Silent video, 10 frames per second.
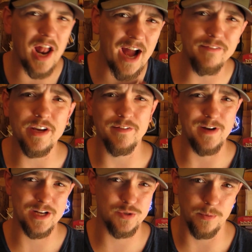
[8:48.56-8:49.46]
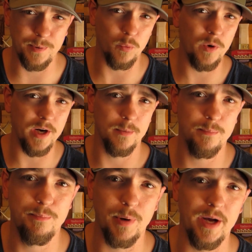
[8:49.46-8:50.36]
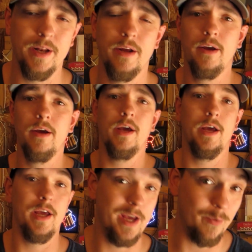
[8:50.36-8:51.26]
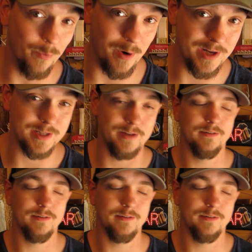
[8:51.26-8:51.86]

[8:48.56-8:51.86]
having a vest would be weird, but it wasn't.